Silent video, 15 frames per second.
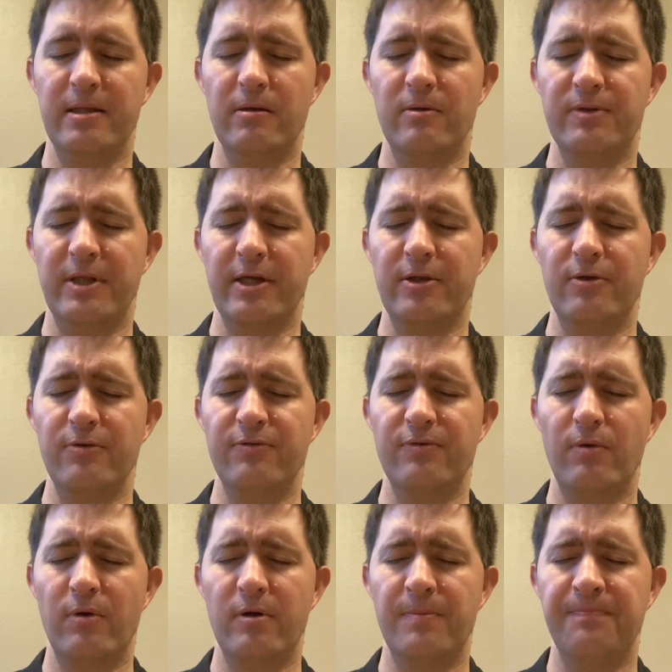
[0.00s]
Lord, thank you
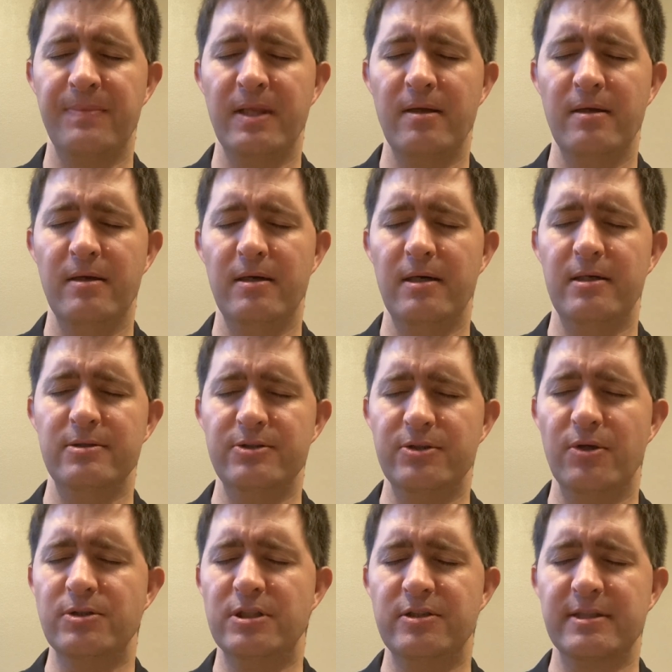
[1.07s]
for uh,
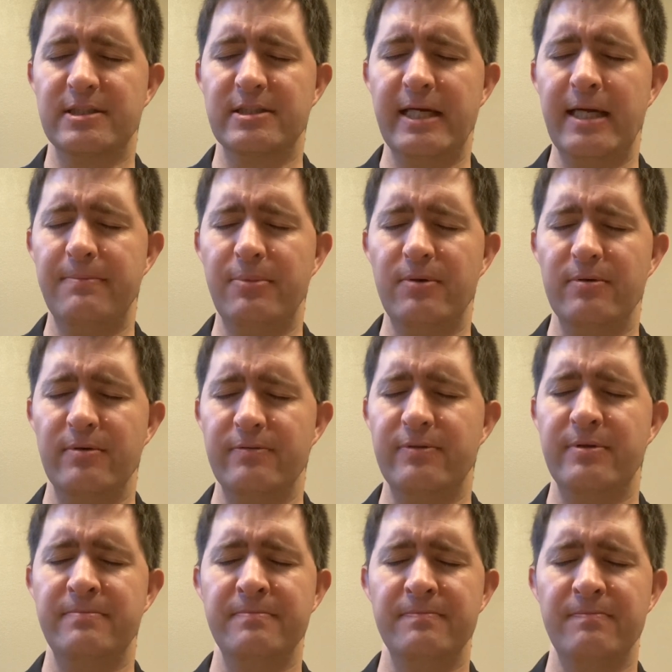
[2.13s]
Joseph's example of,
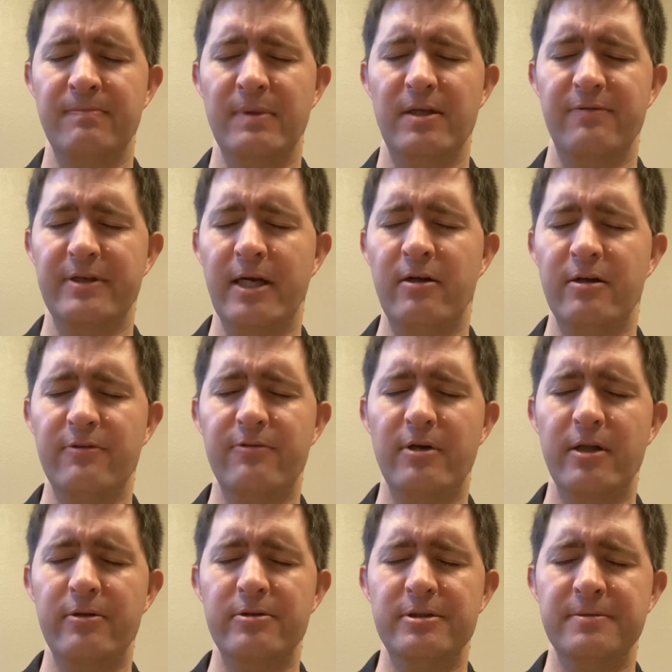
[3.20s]
of caring for
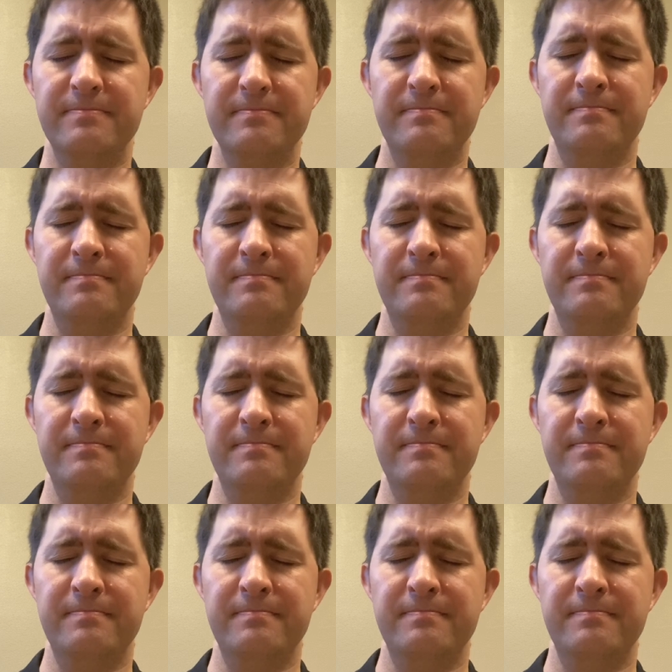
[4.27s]
others.